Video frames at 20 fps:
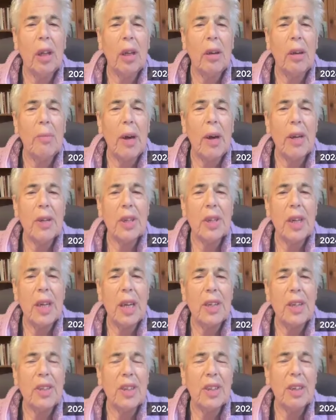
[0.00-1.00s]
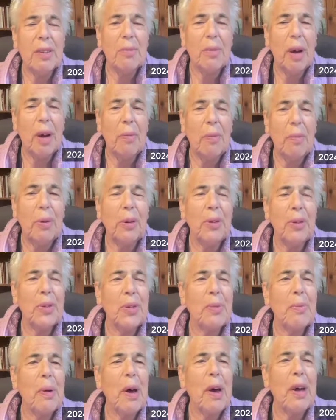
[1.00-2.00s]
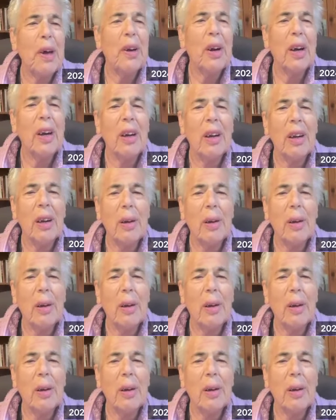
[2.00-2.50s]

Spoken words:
imagination pulls upon our